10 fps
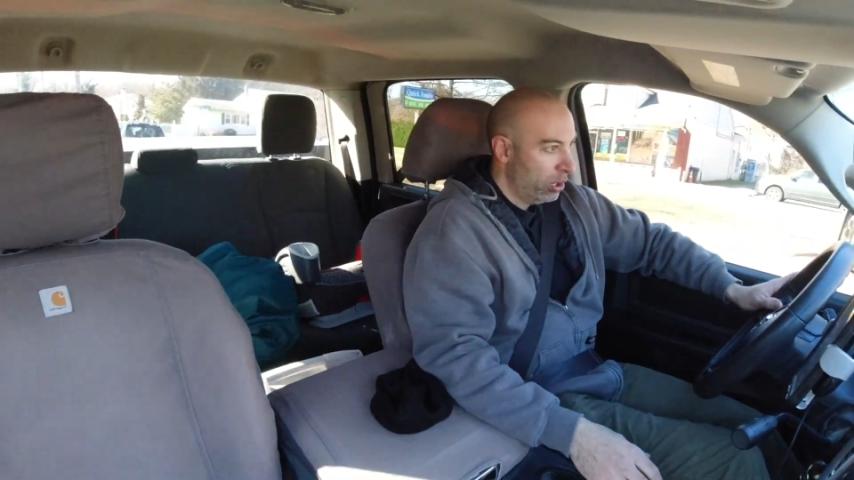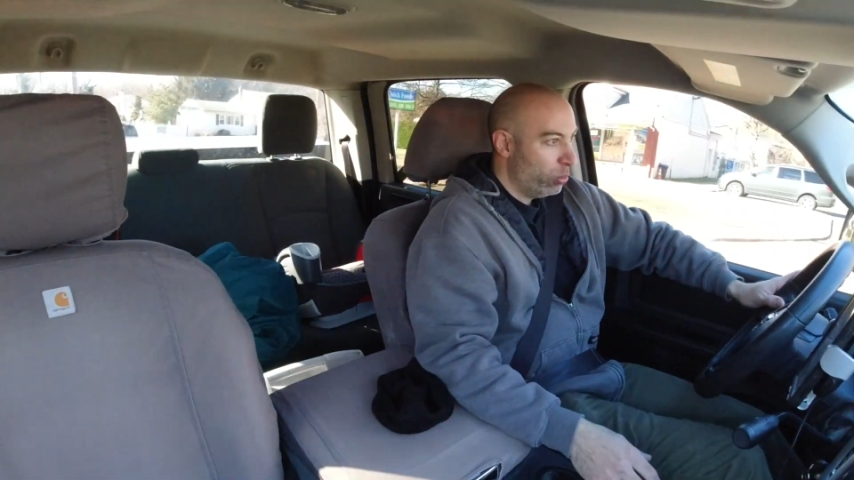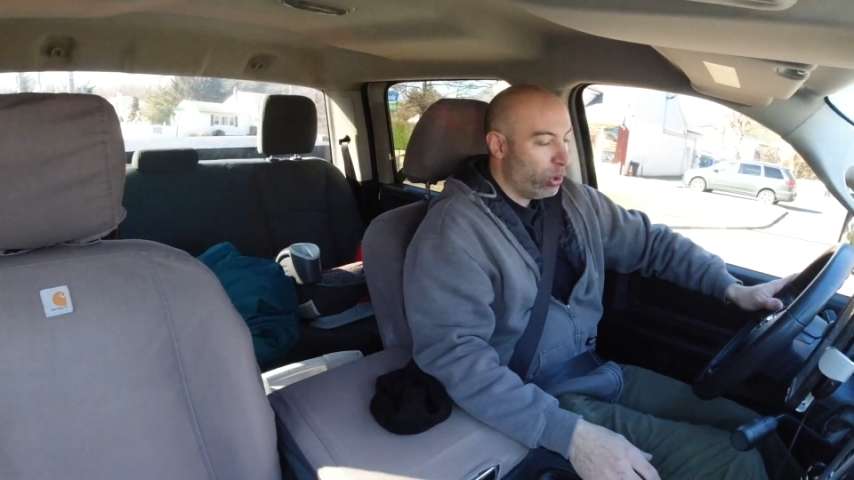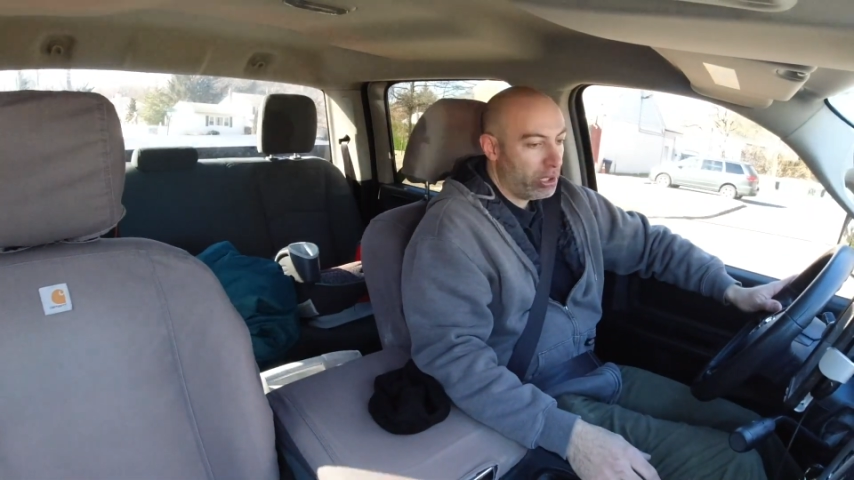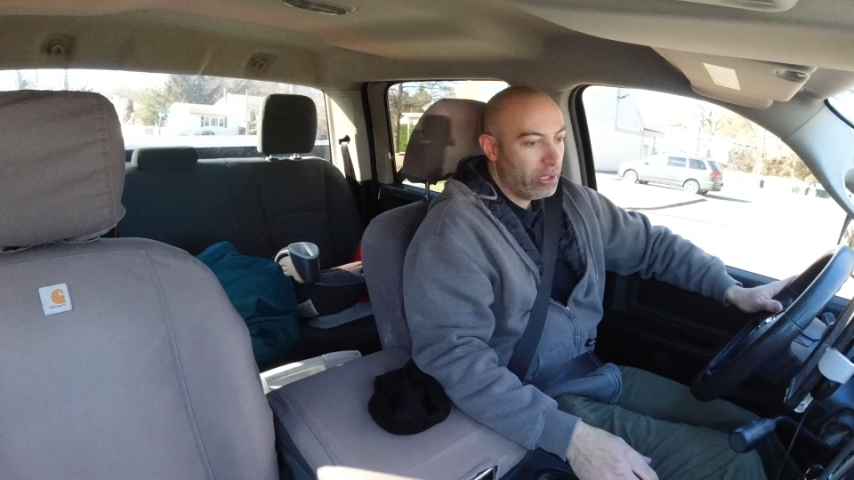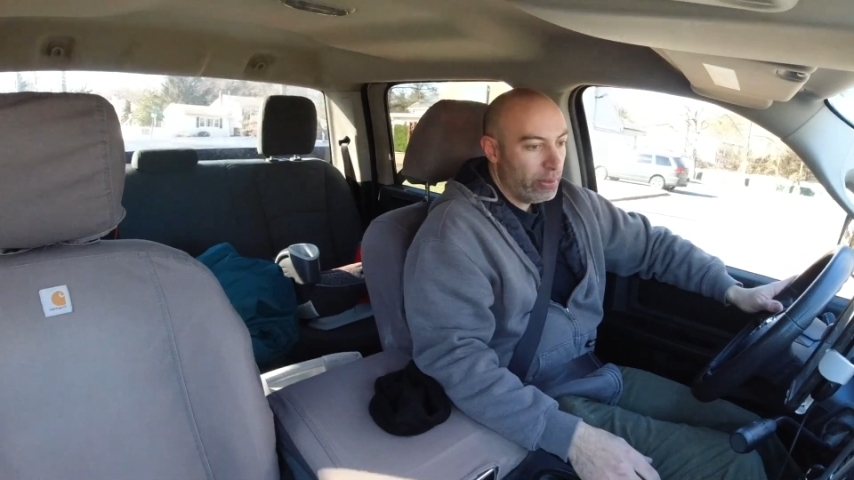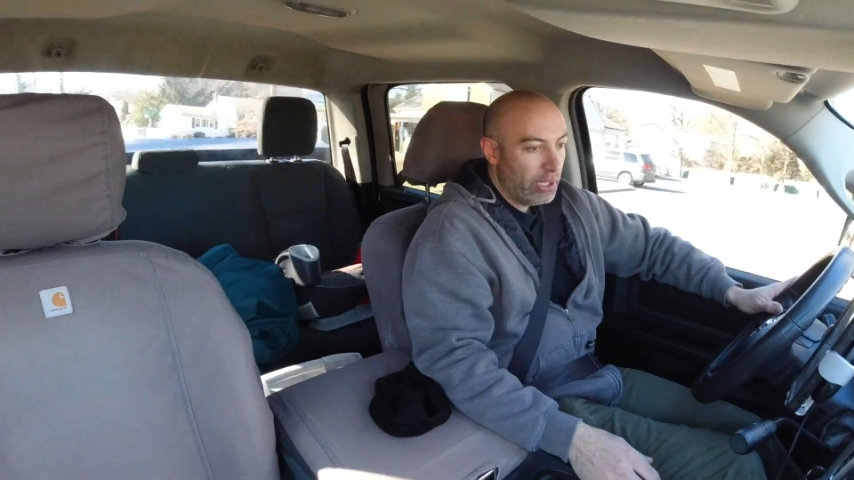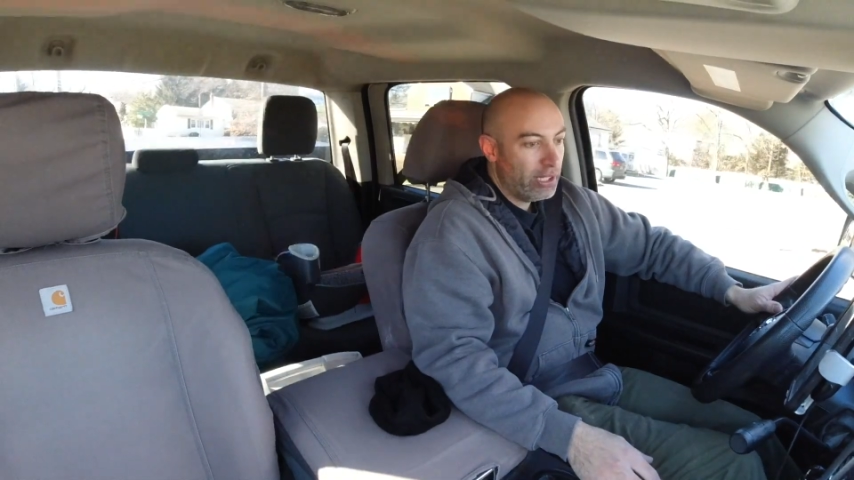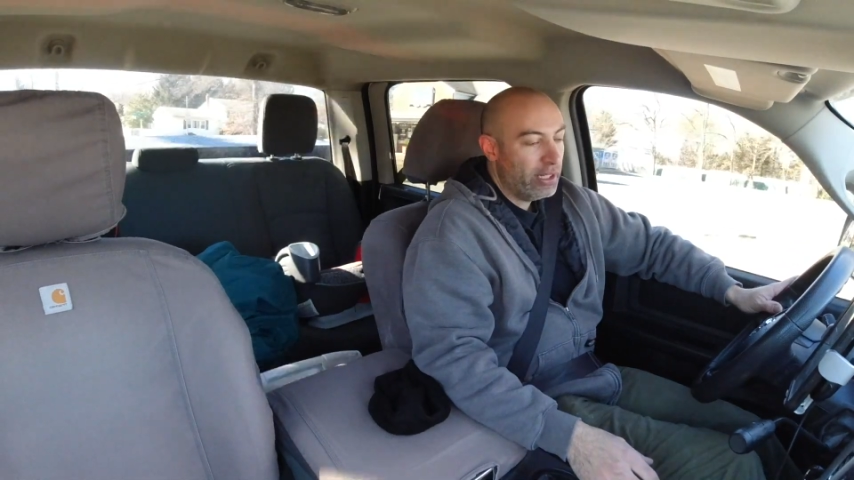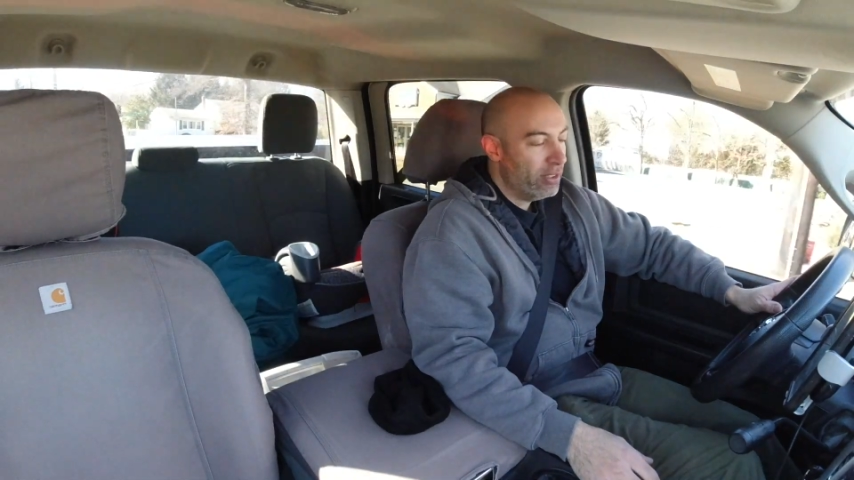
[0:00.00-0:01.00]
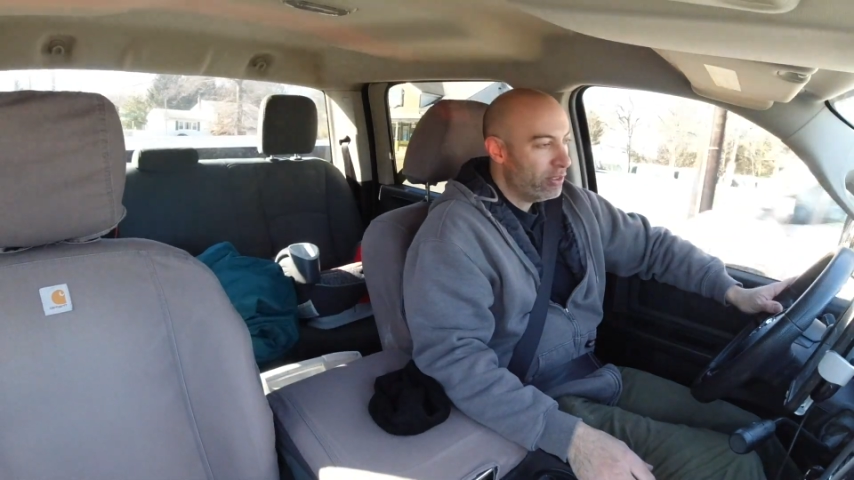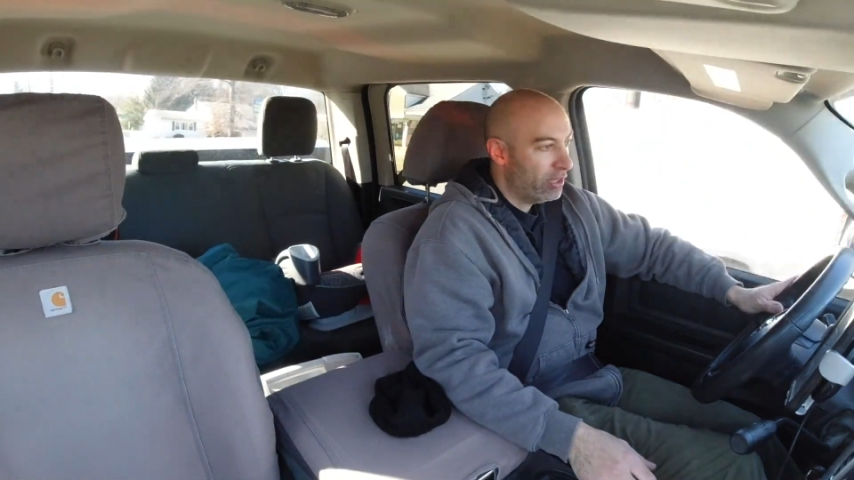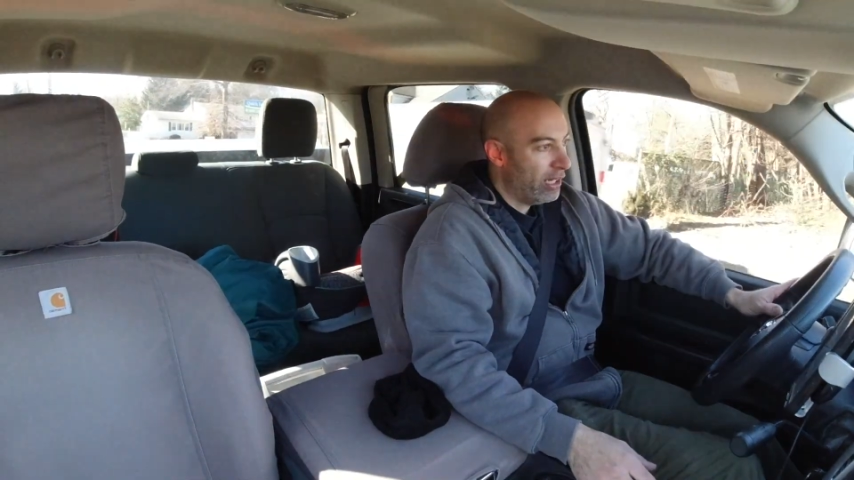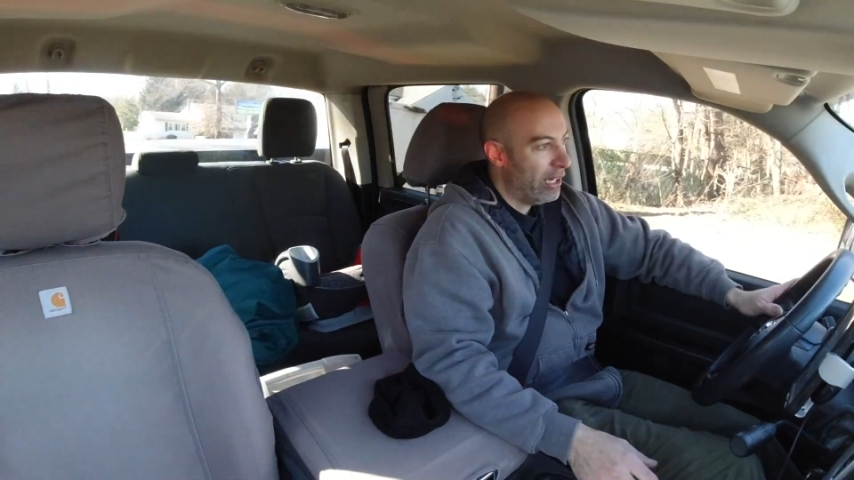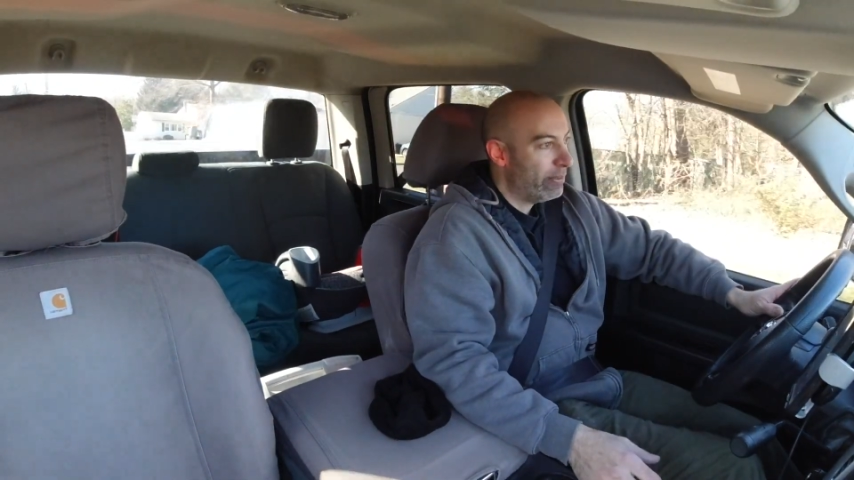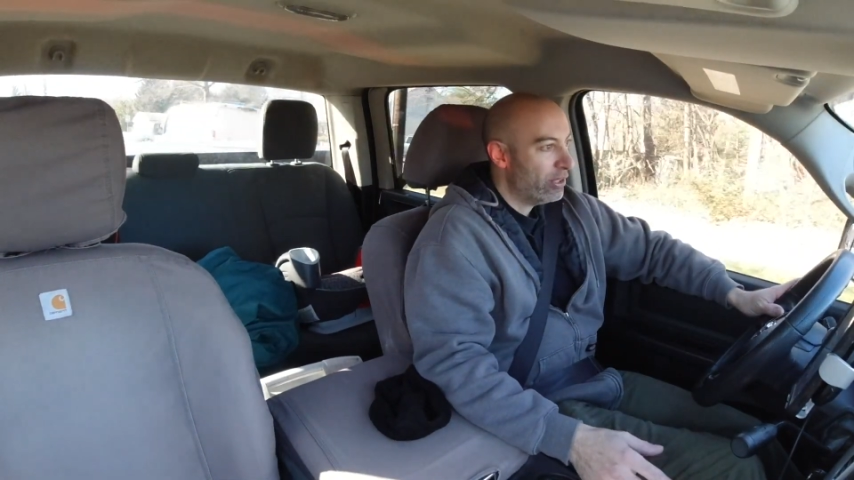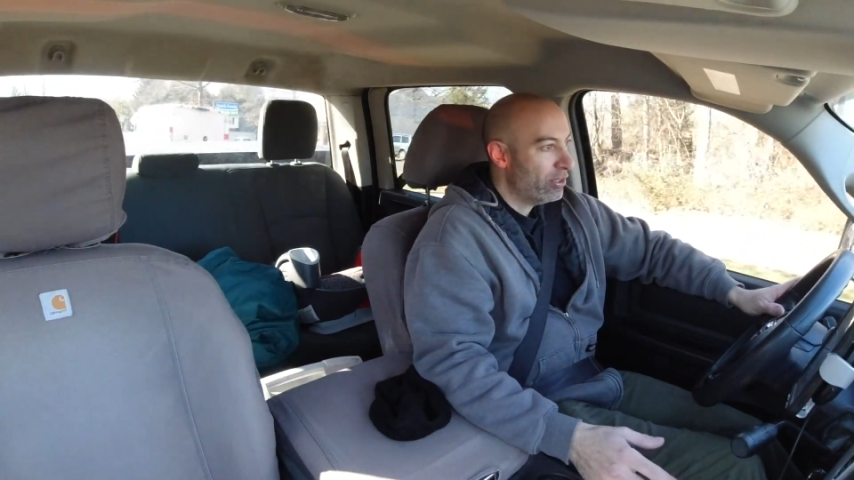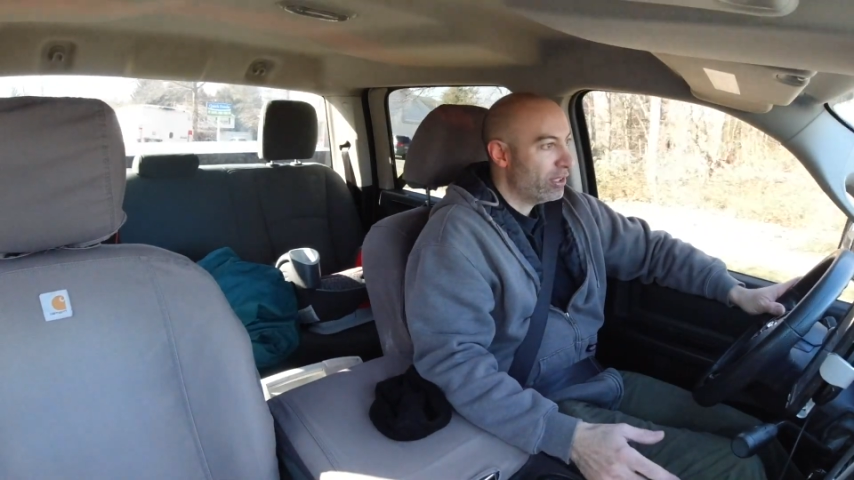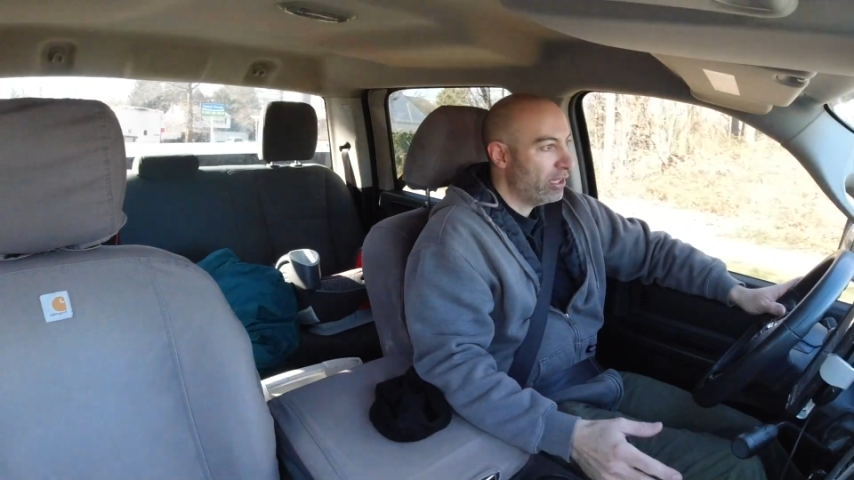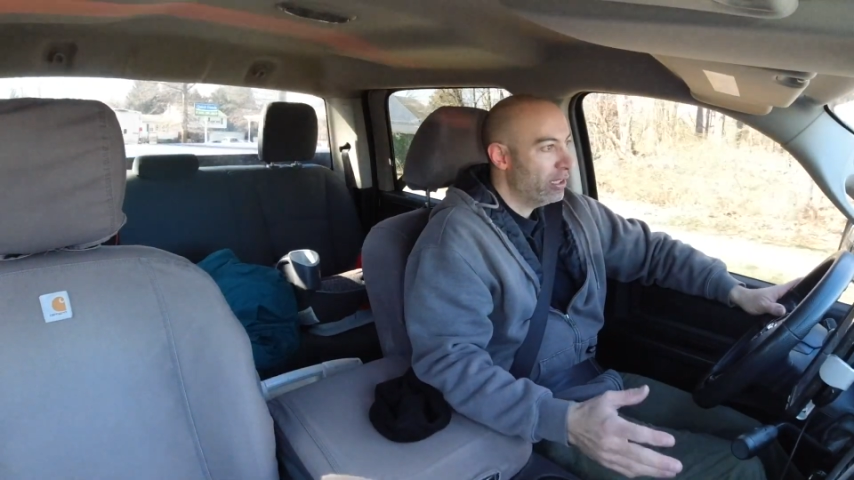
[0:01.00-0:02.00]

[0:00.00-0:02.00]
working radius, and obviously